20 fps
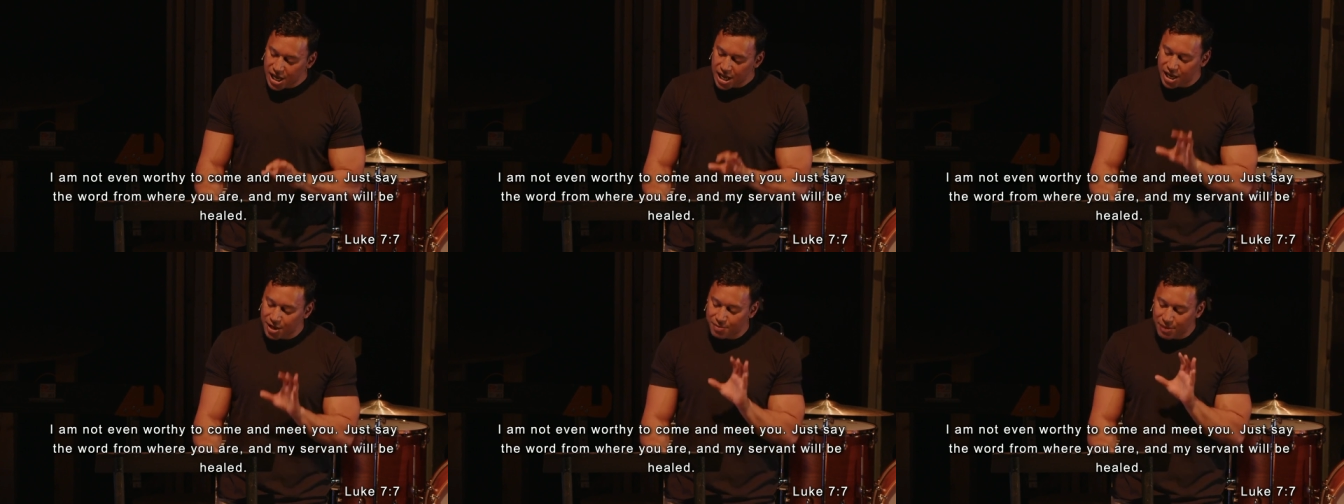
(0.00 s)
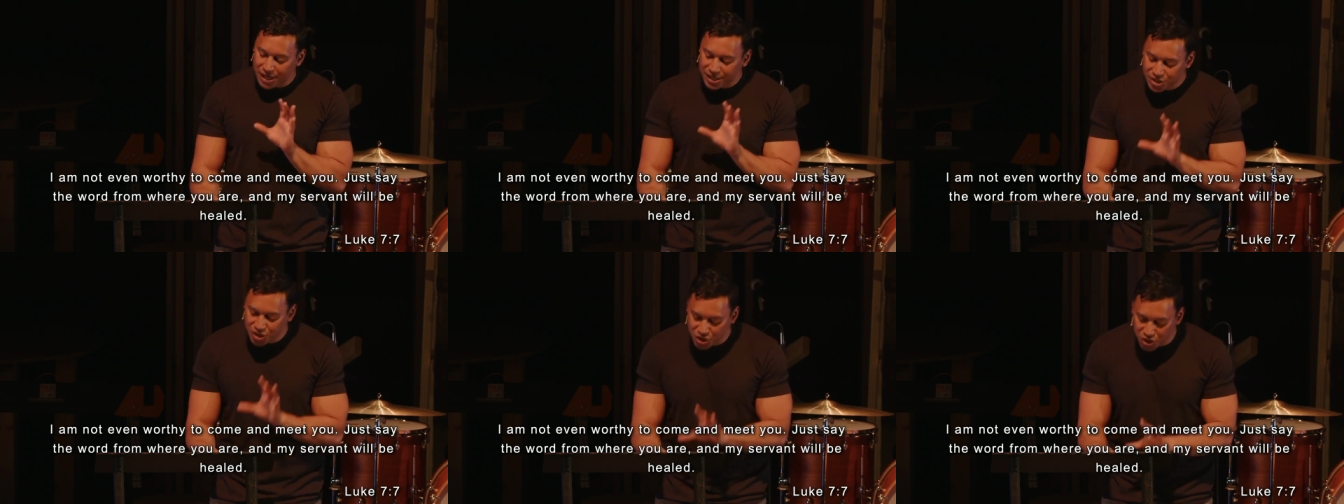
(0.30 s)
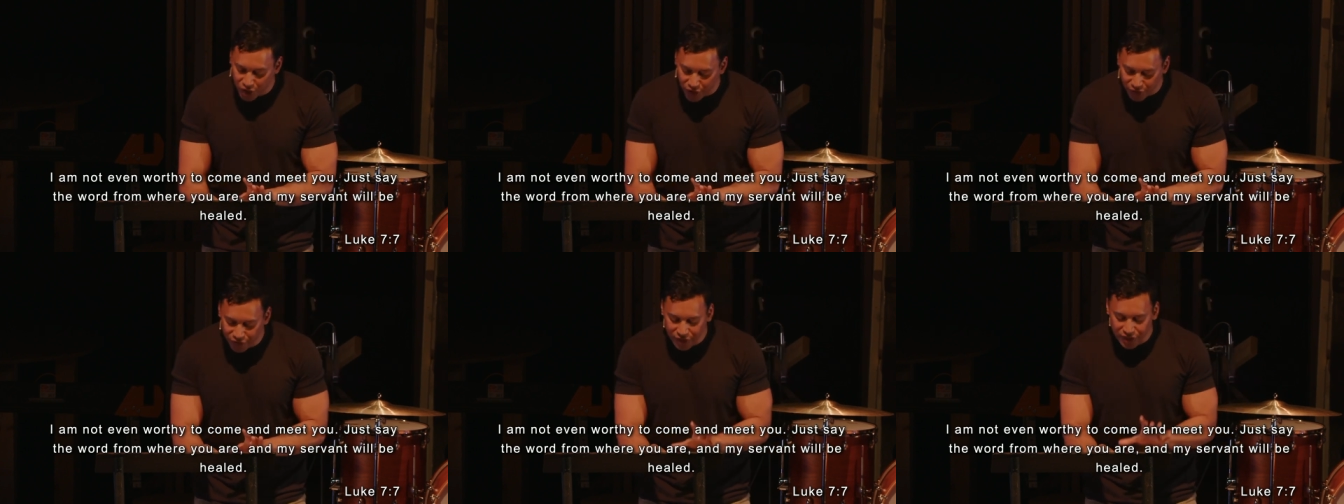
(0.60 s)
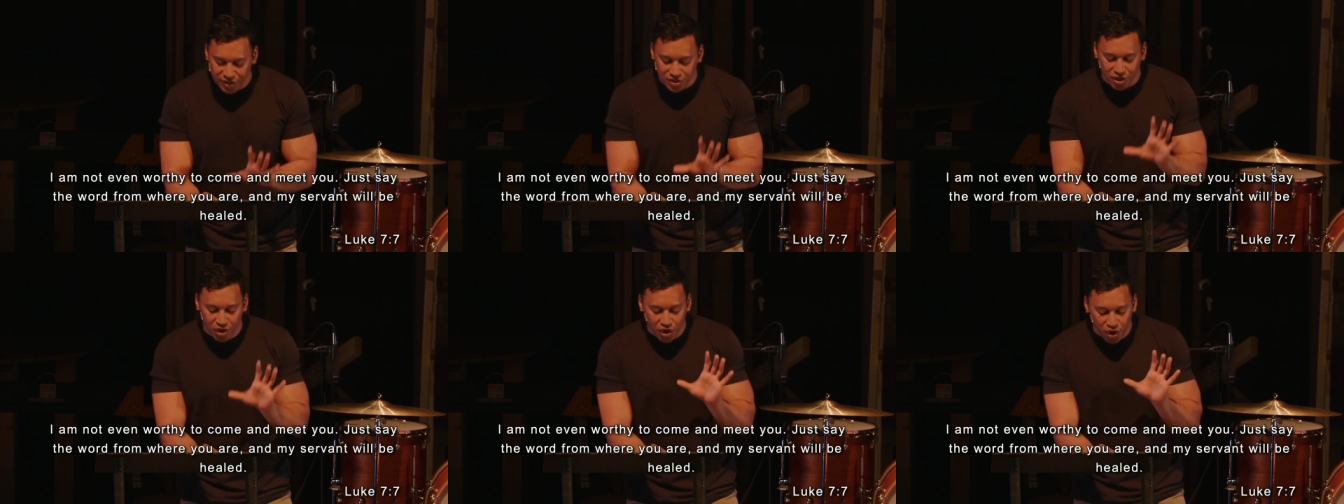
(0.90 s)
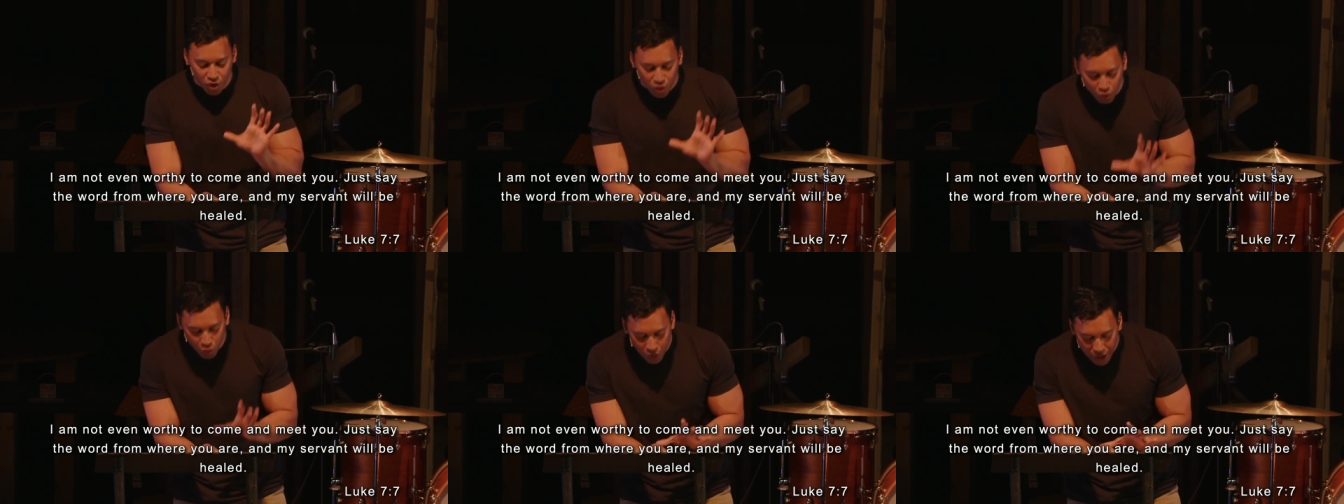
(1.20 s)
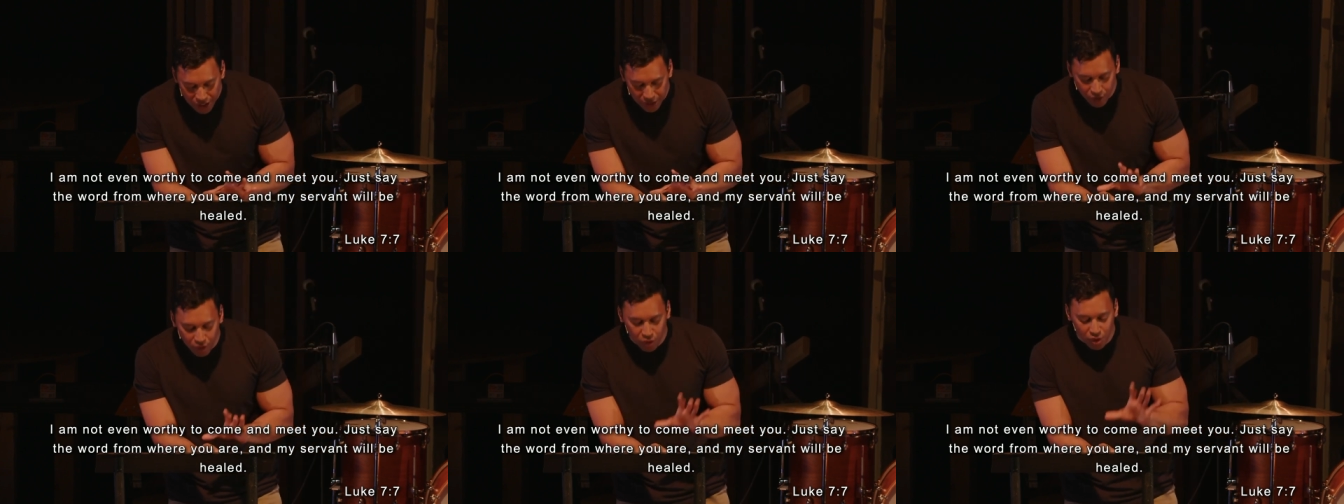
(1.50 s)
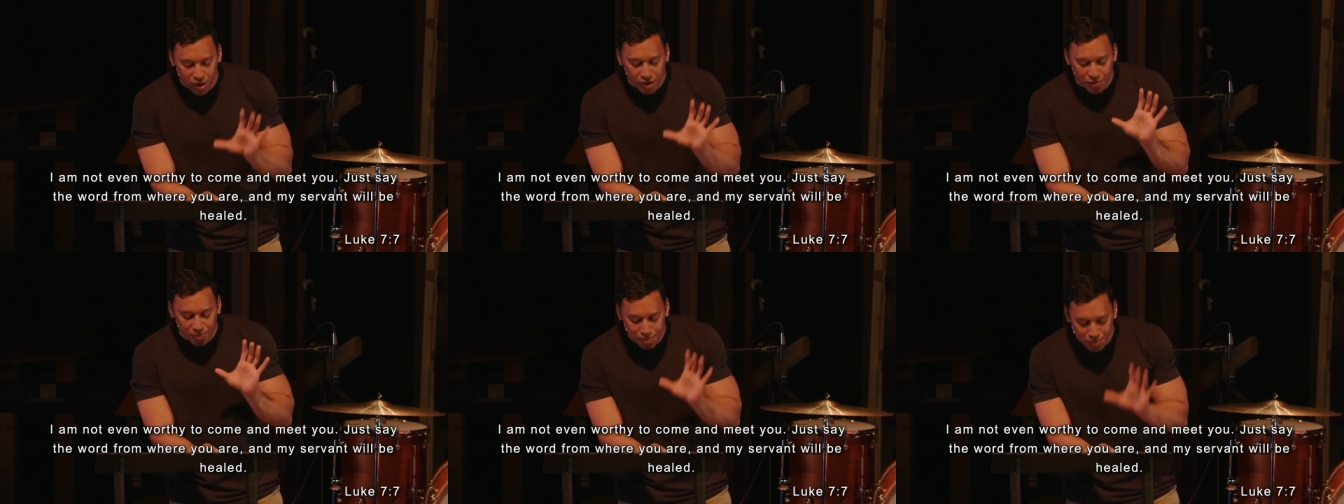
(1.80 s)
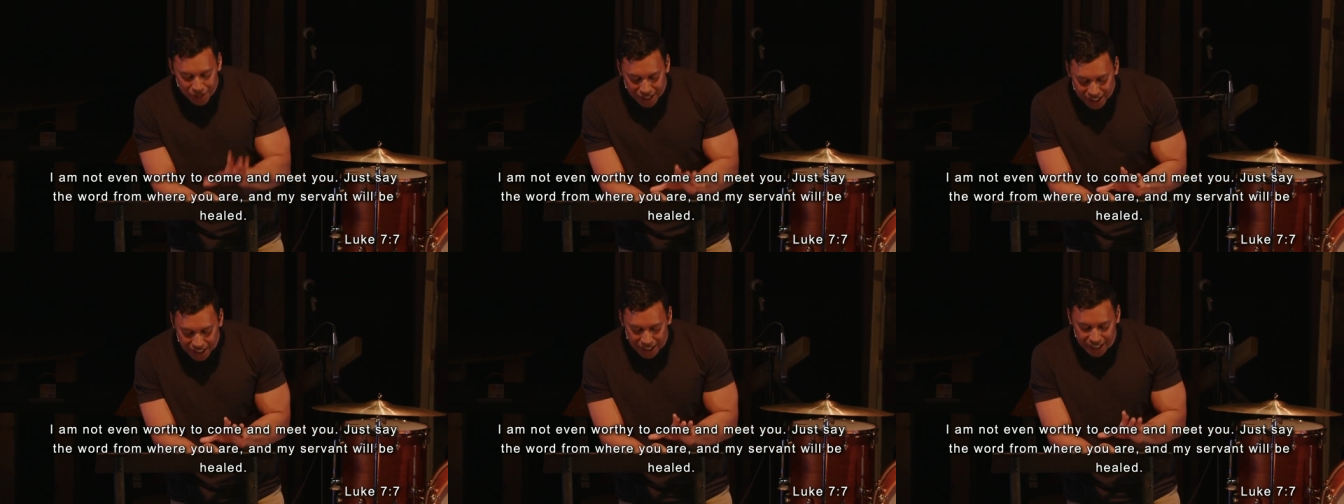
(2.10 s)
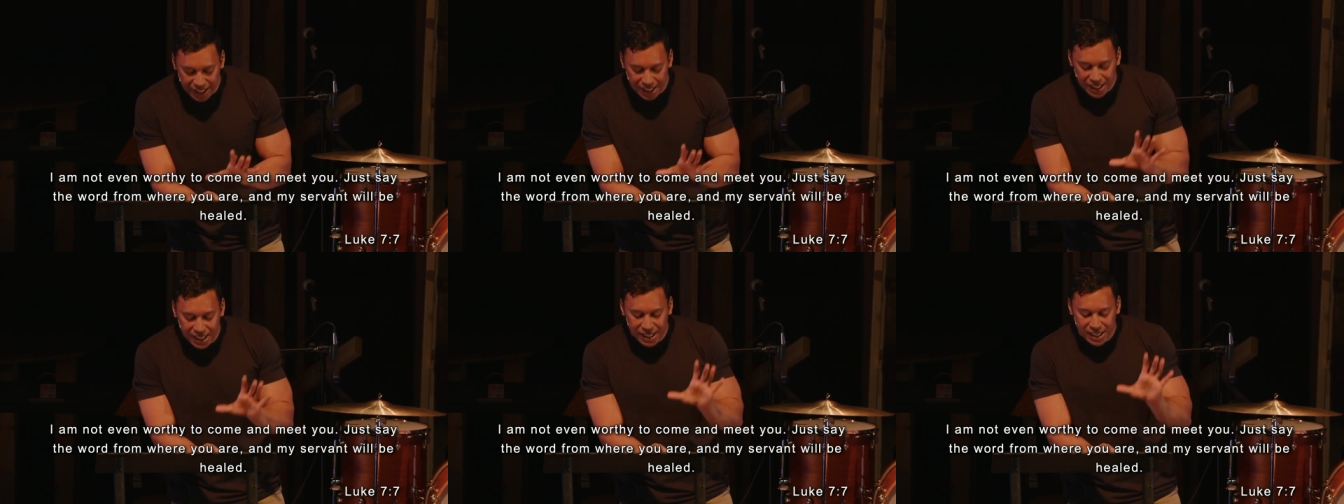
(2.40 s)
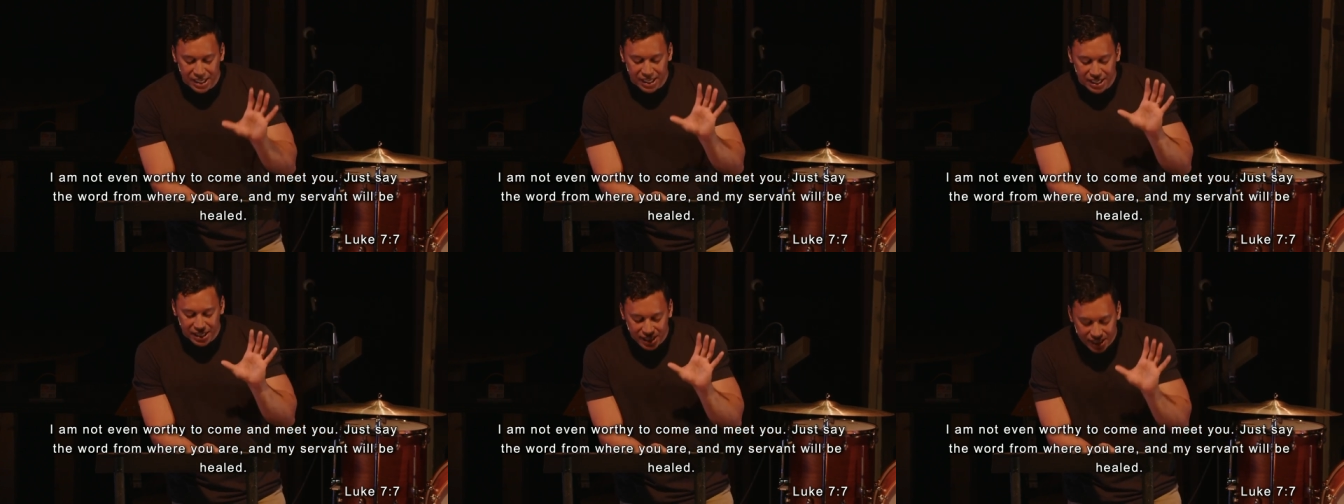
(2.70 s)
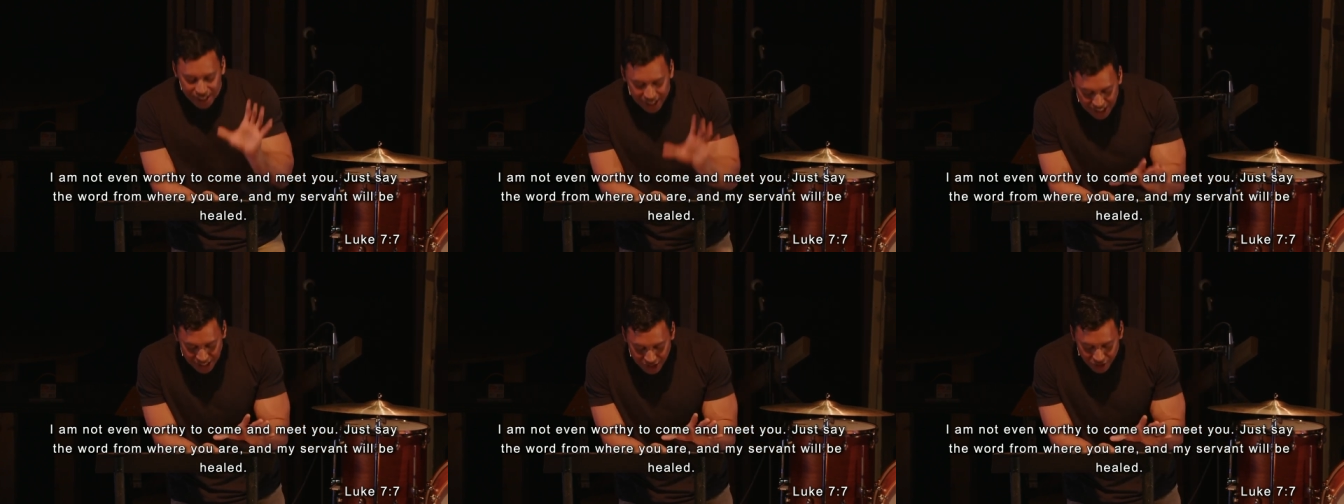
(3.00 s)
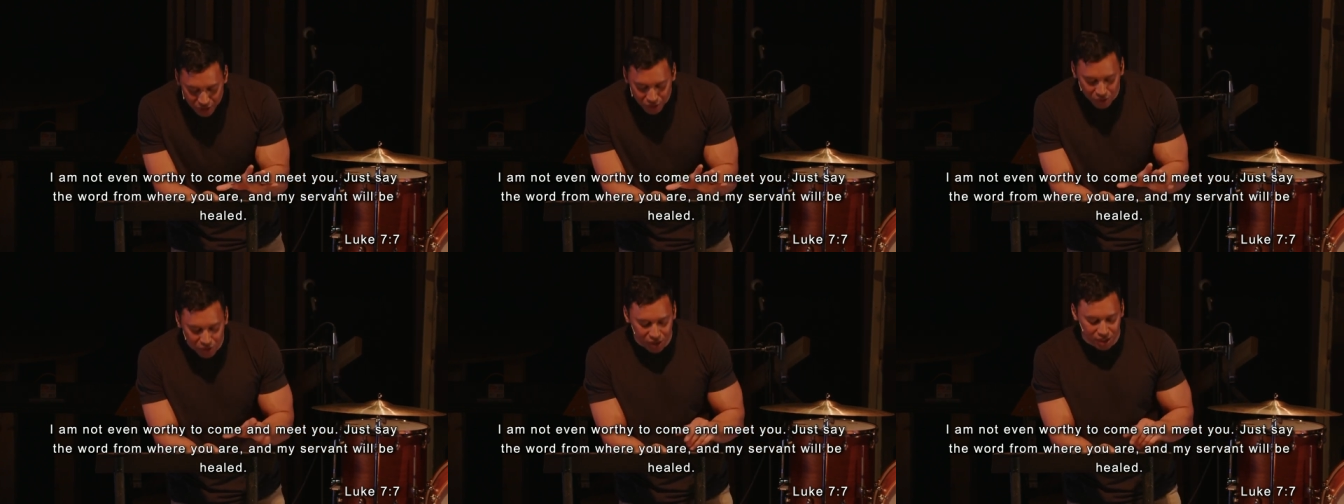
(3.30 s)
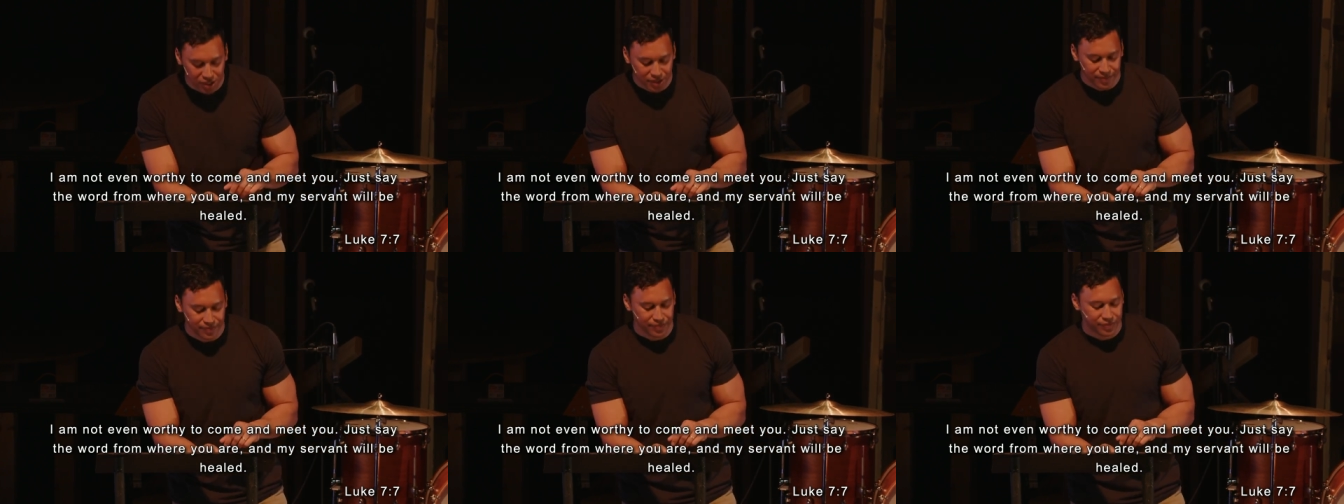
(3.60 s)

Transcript: and my servant will be healed.